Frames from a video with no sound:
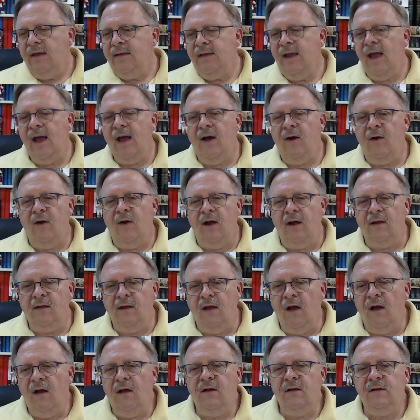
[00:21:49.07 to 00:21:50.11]
Now,
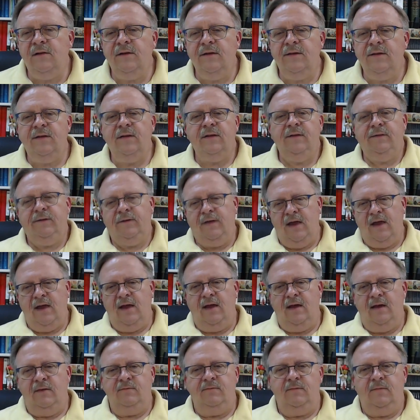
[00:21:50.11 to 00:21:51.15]
along this
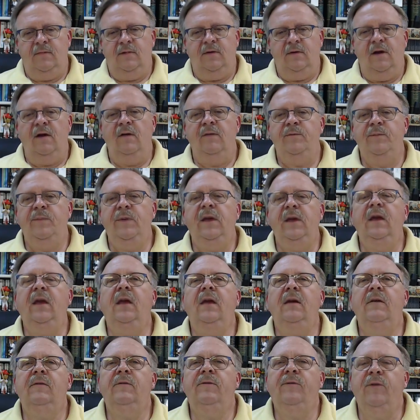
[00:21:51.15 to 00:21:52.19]
time of
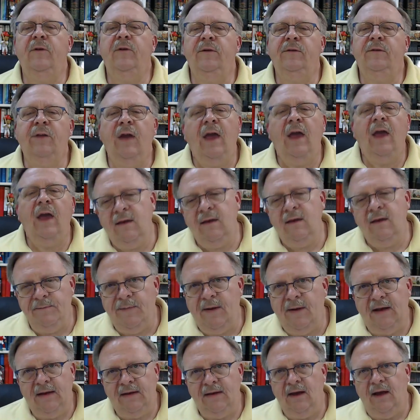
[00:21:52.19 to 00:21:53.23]
being forsaken
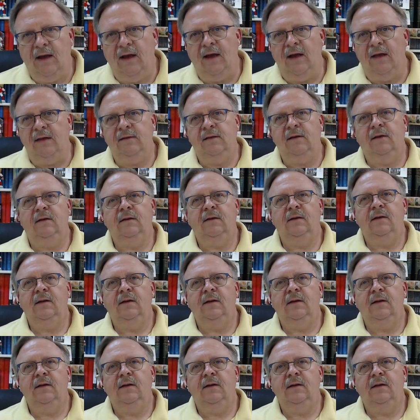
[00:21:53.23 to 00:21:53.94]
by God,